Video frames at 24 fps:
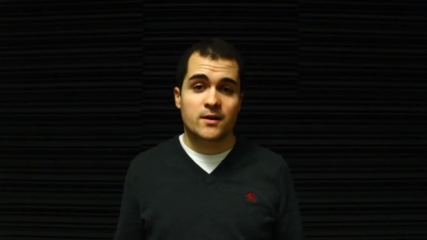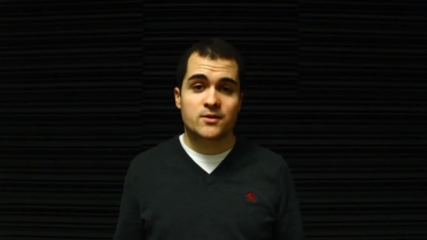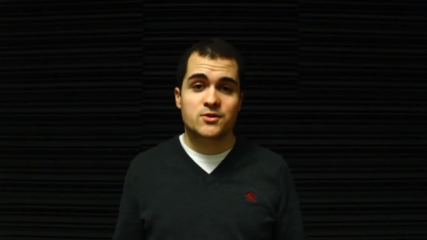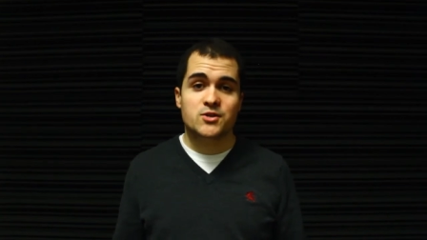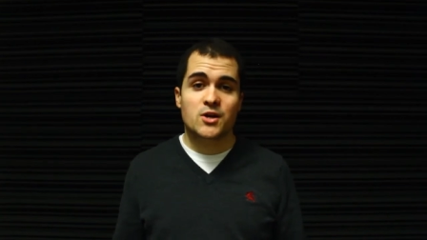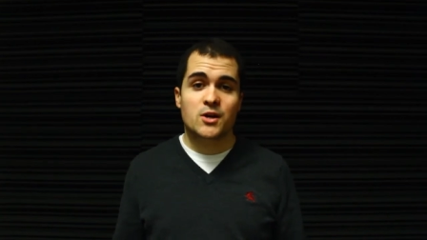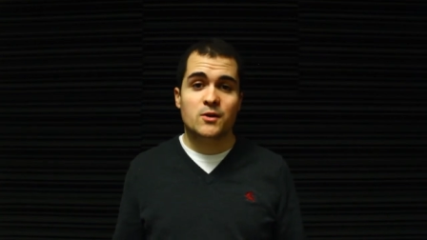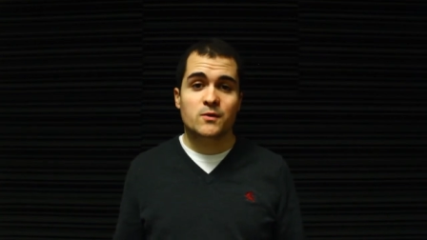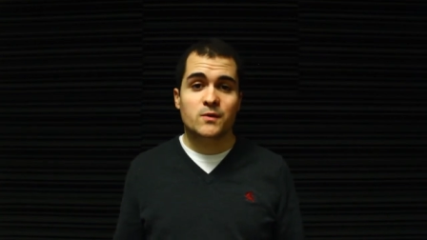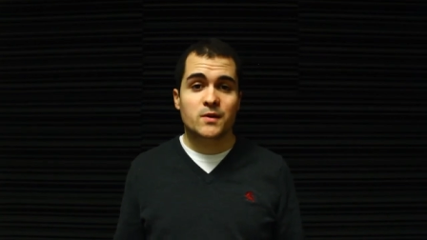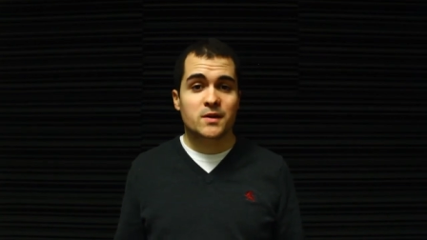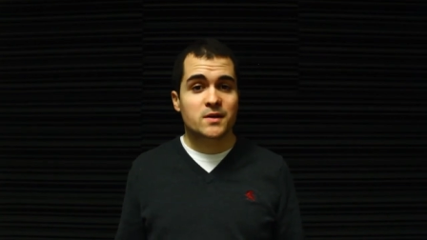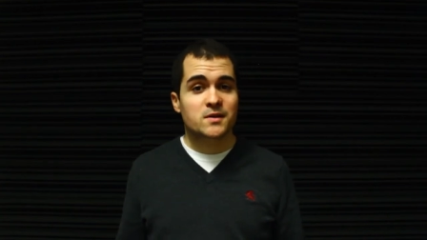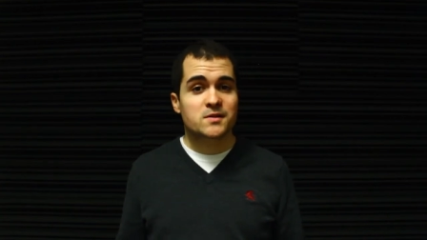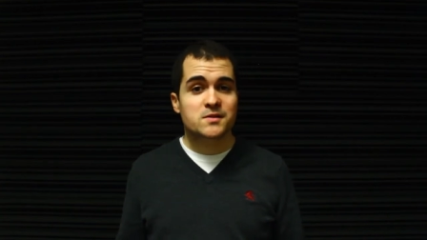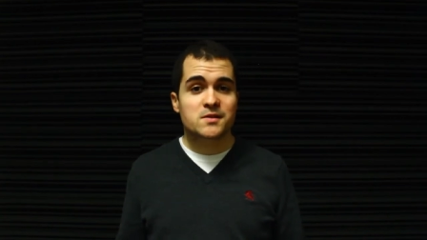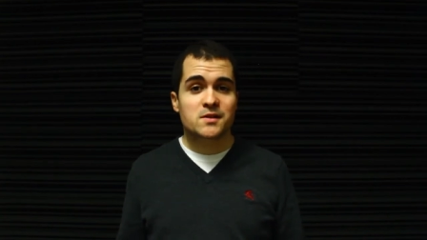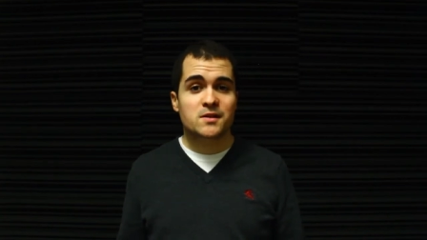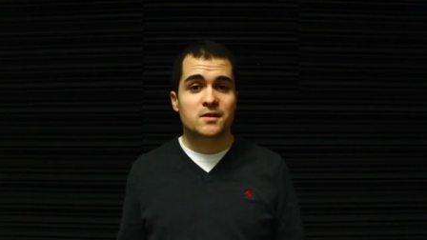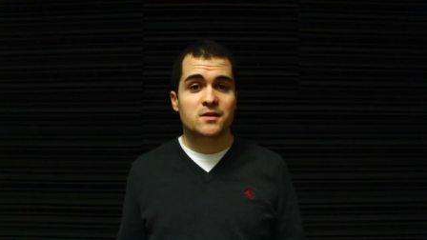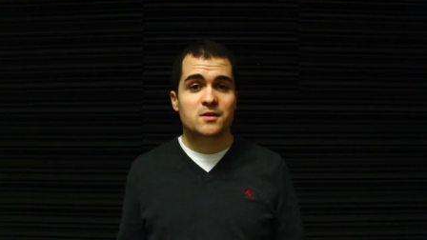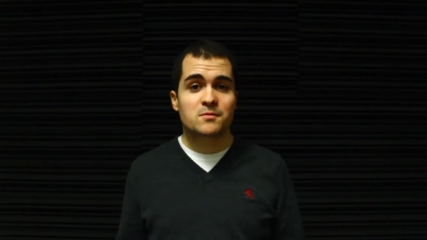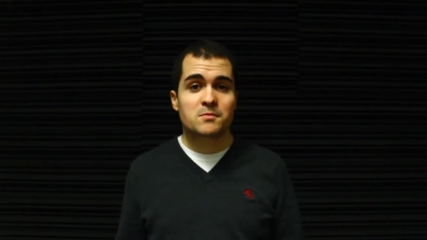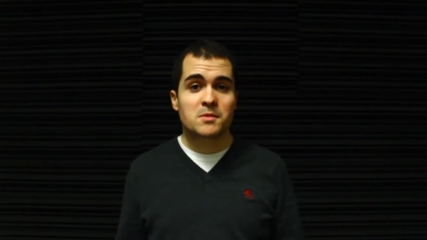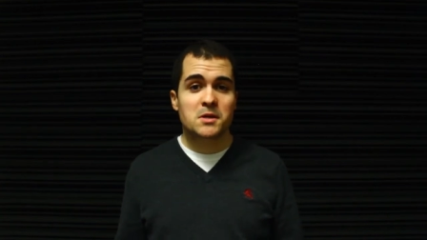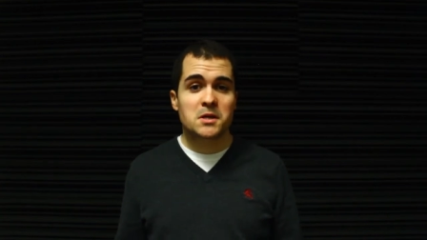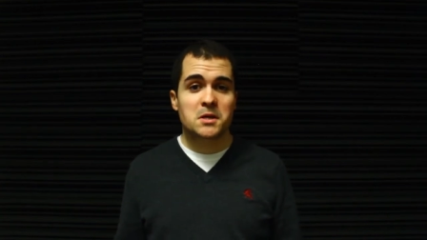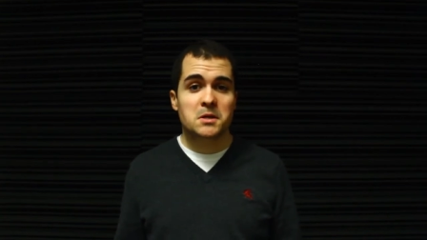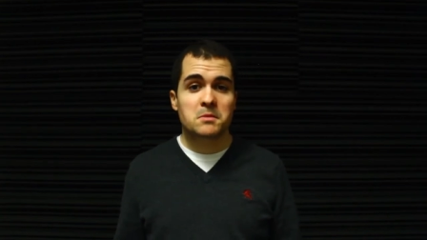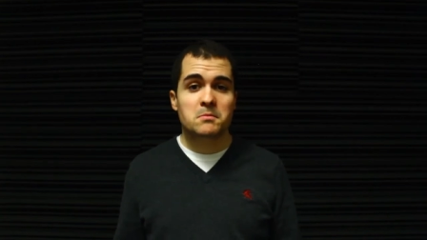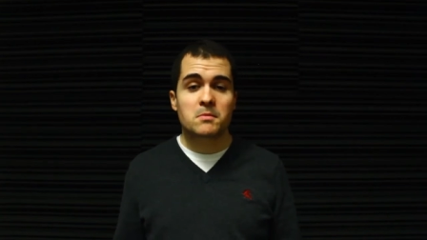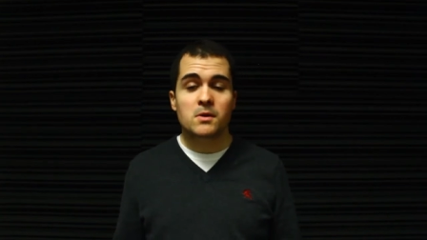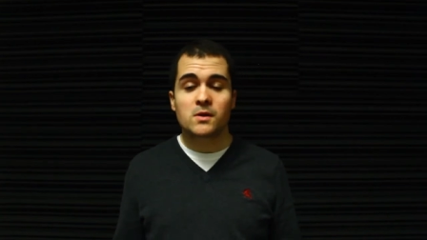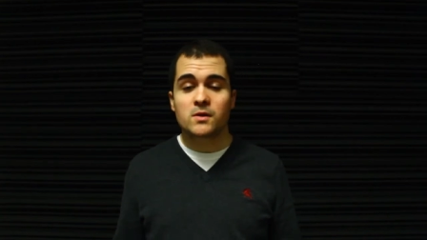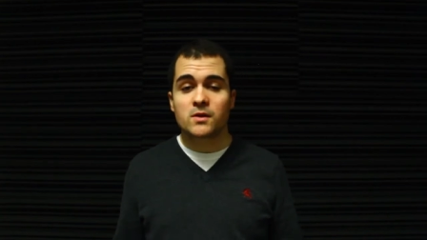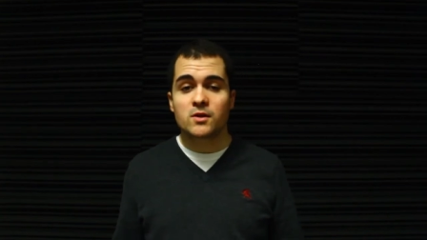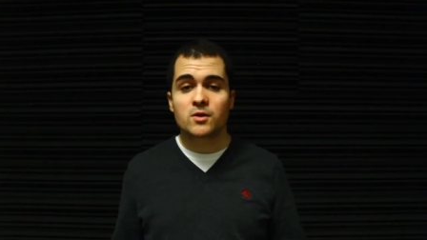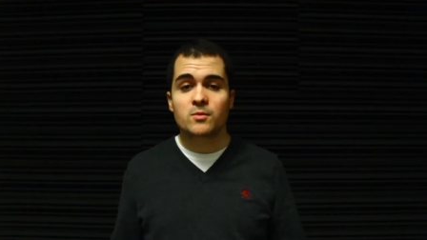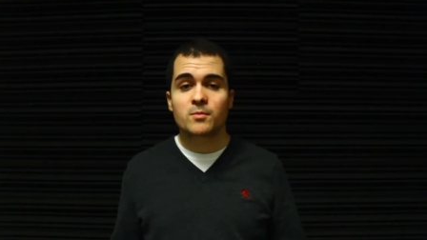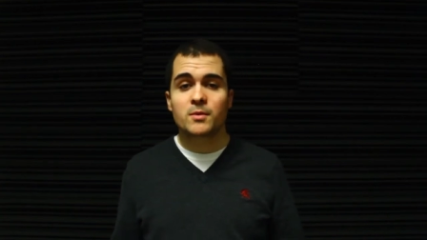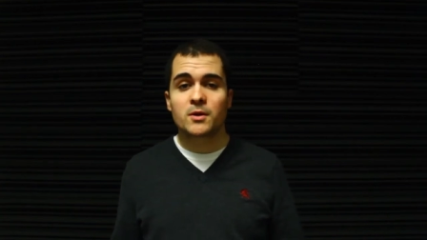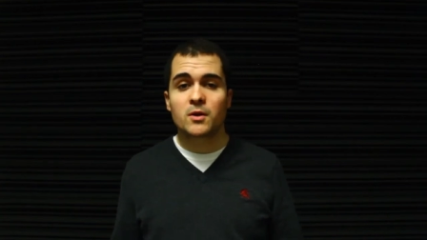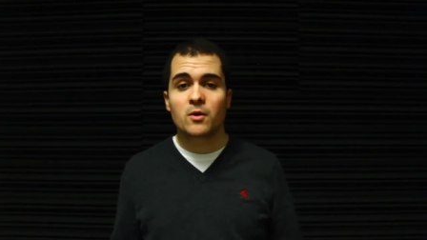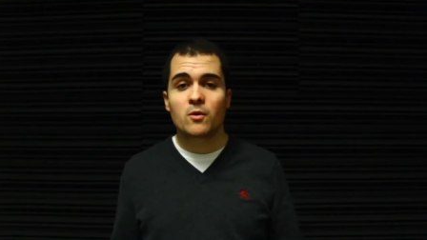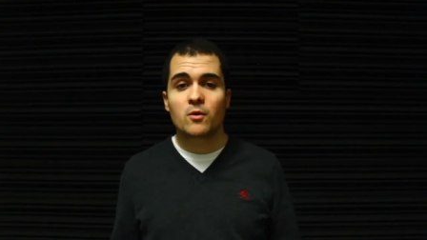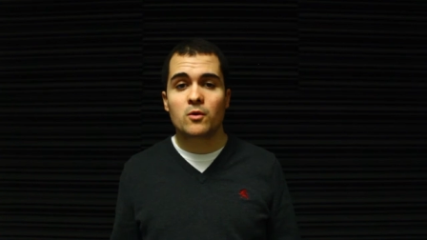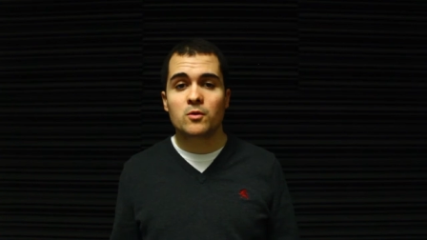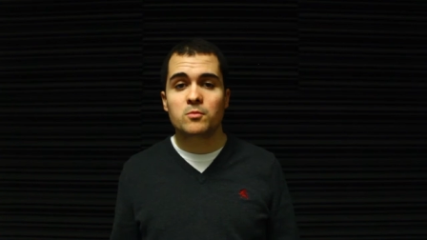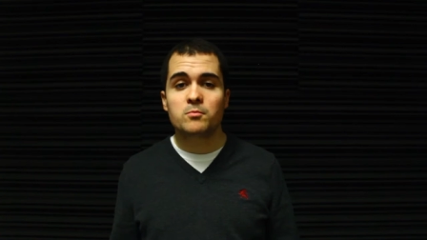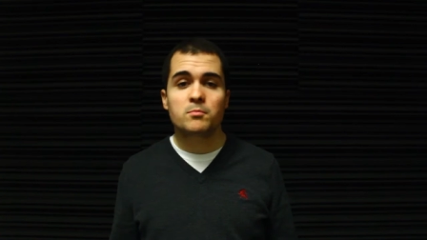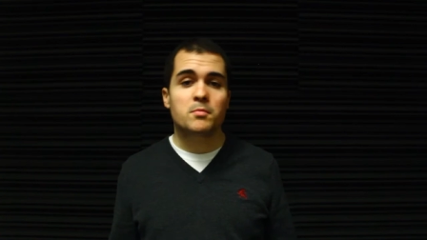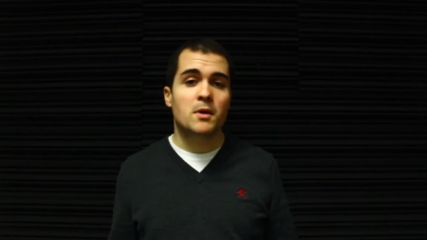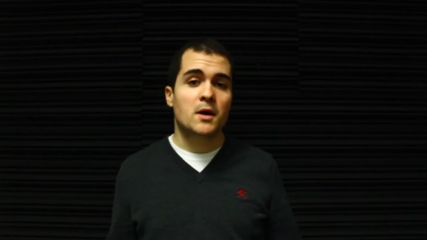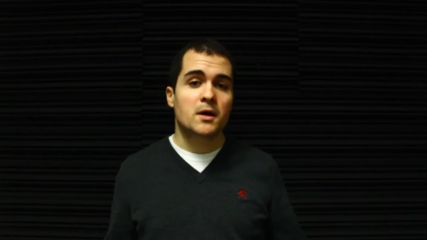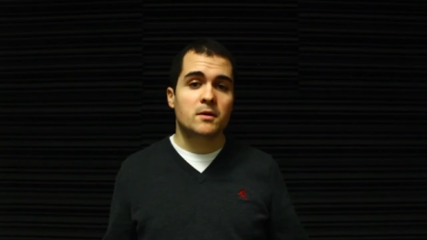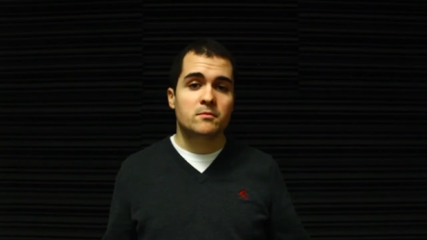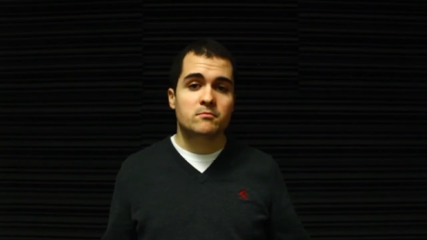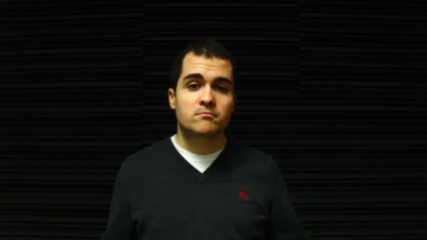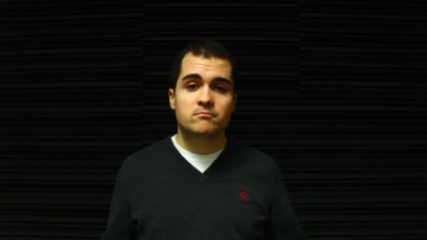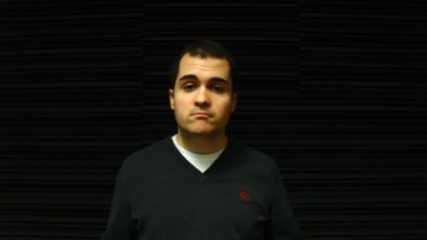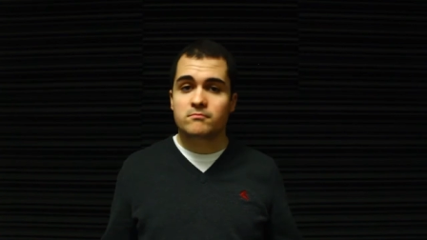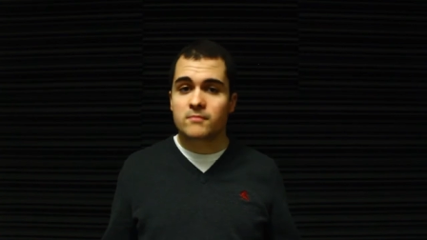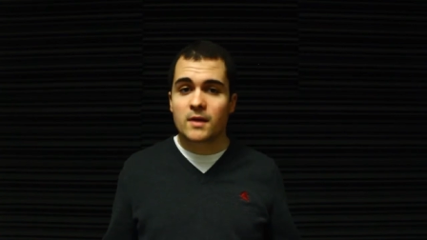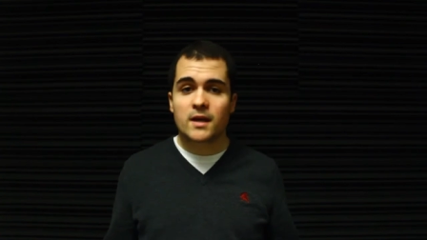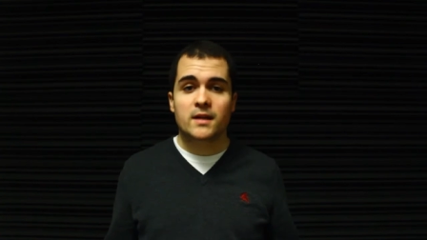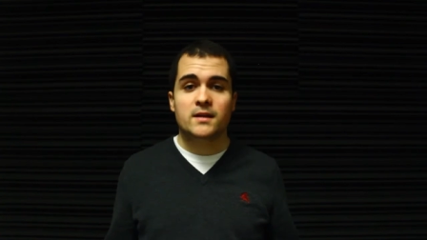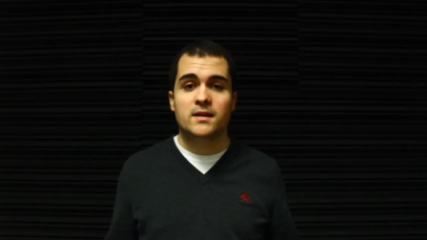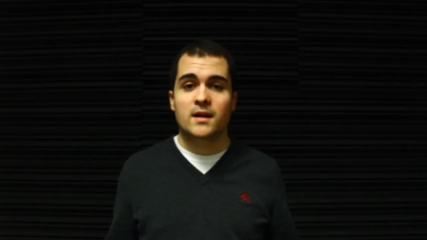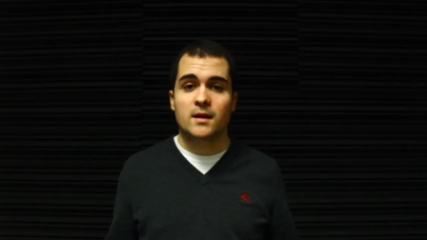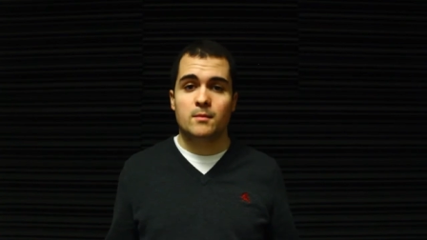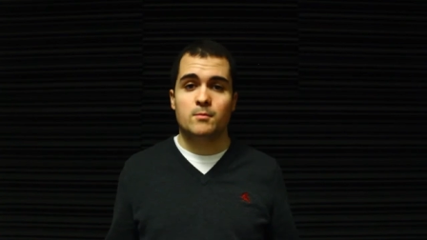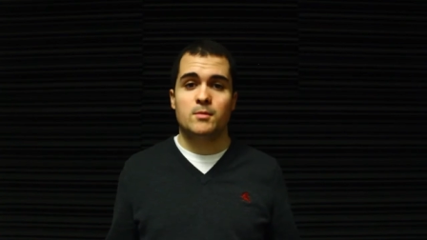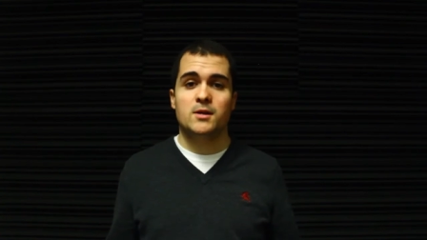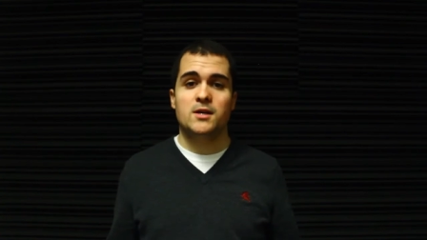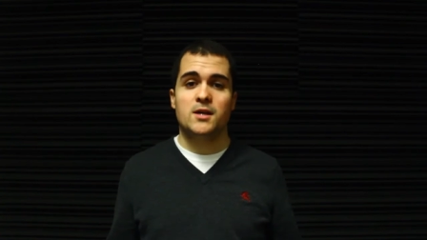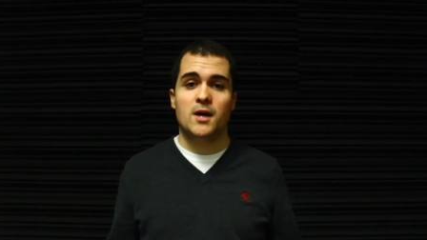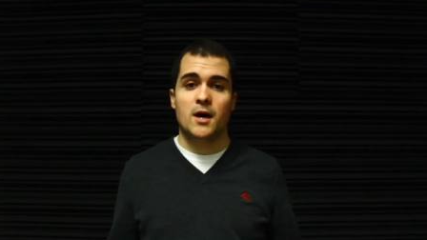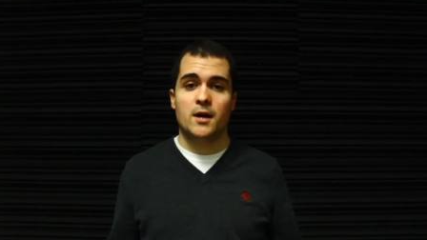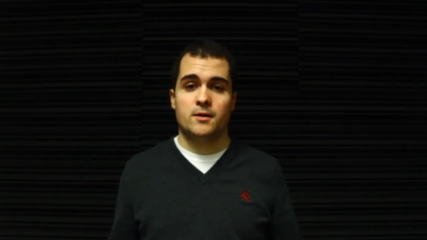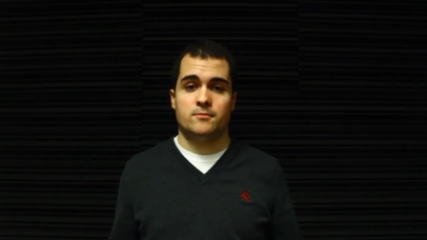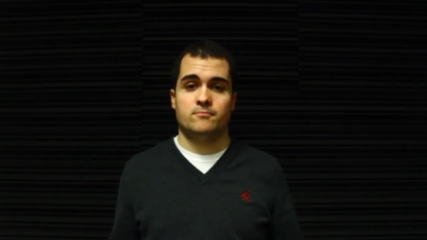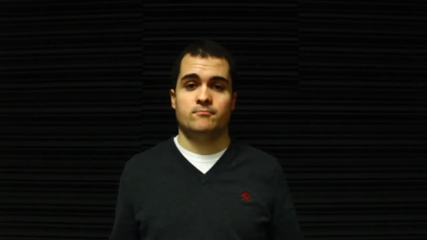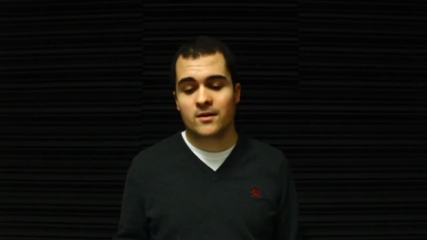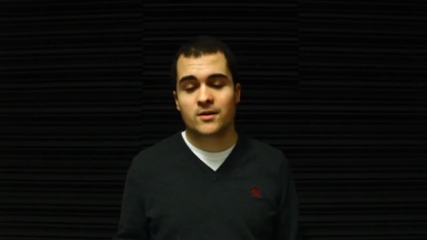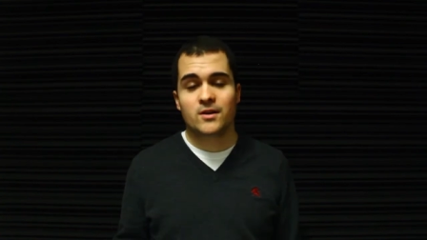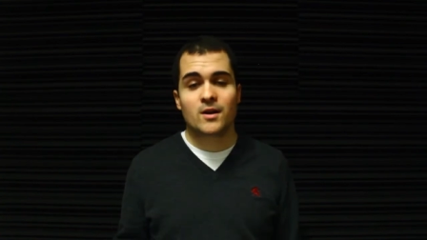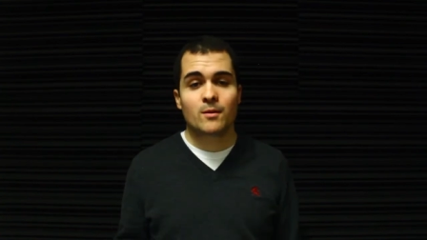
generally considered to be a little bit old, but it can be done.